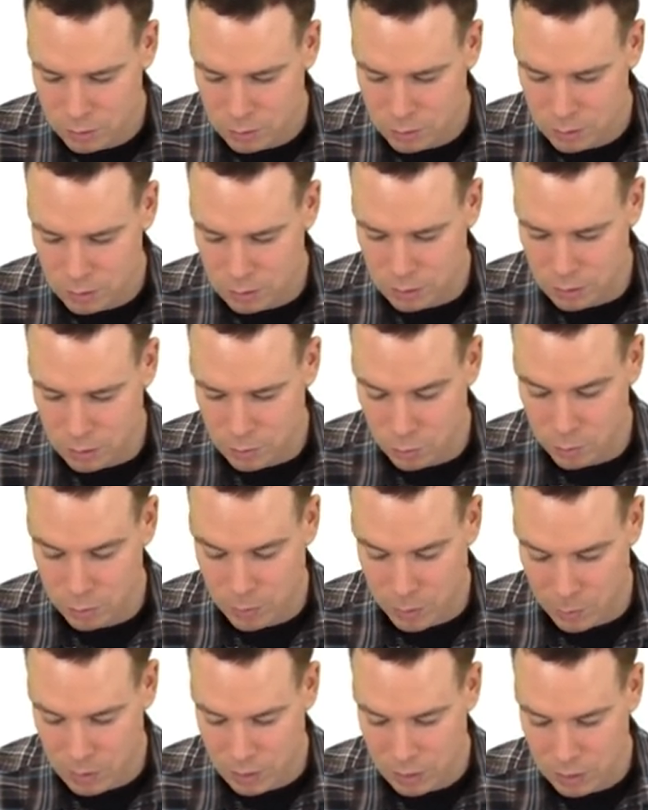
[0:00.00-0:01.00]
because I'm
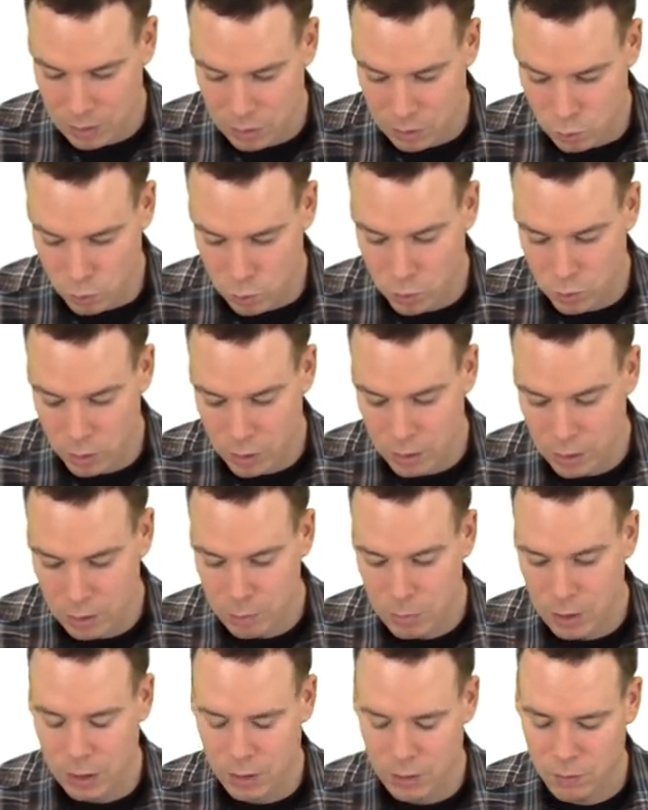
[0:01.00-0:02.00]
thinking it's really
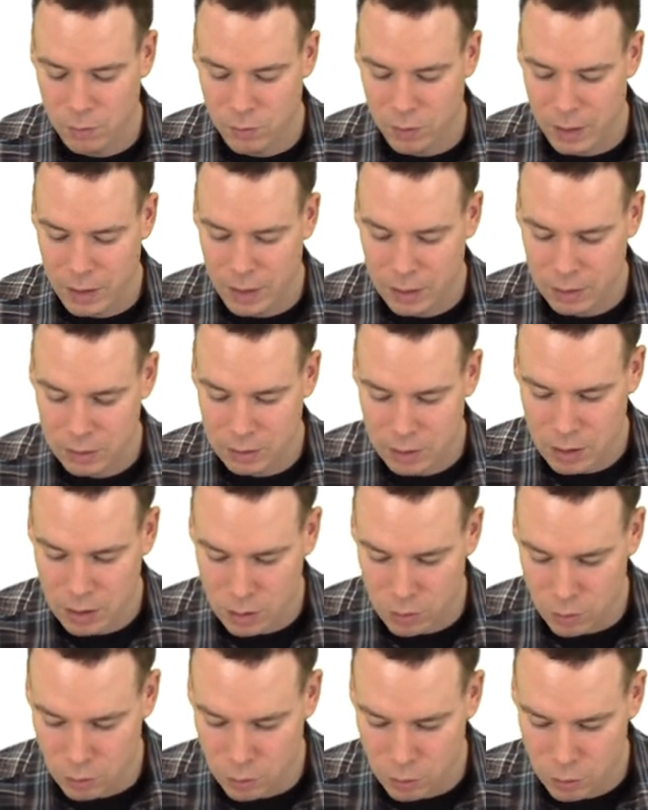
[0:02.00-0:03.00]
big. For x
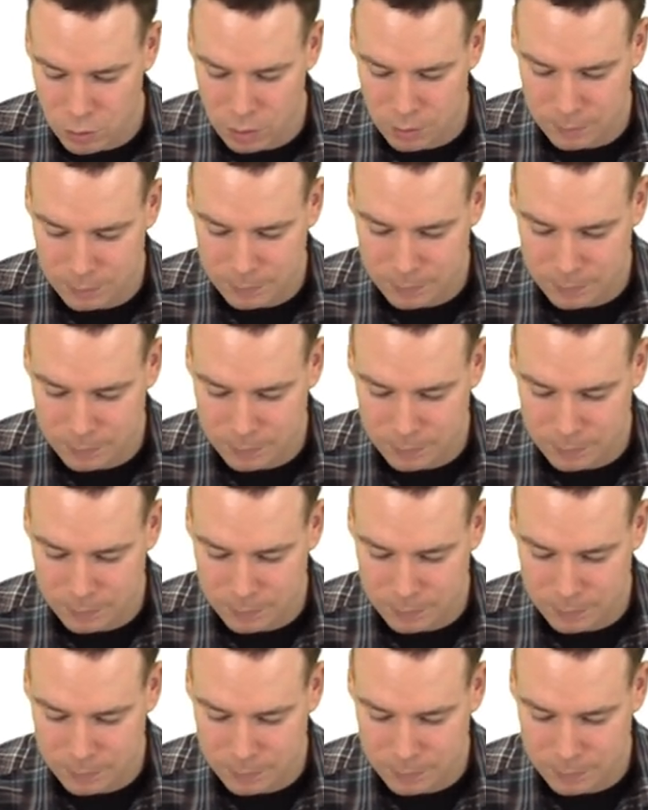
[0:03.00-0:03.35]
huge,